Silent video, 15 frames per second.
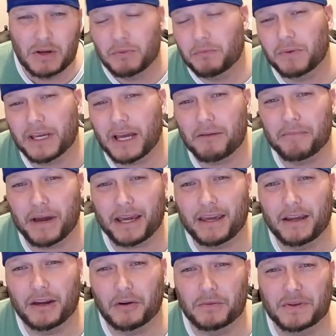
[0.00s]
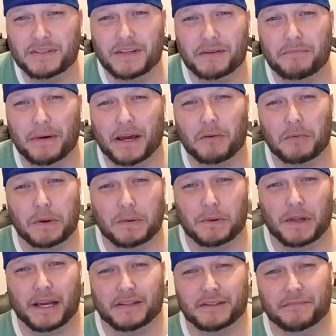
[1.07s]
we come back here and we sit back and we
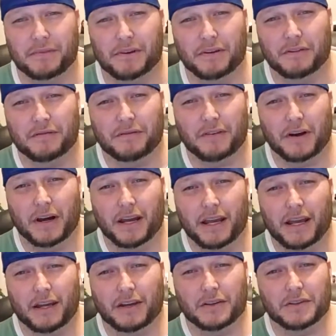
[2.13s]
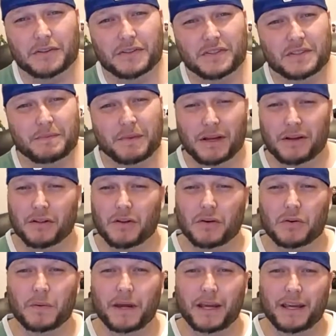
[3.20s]
relax a bit on Friday because it's been a long
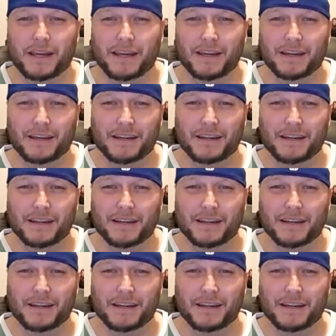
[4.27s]
week.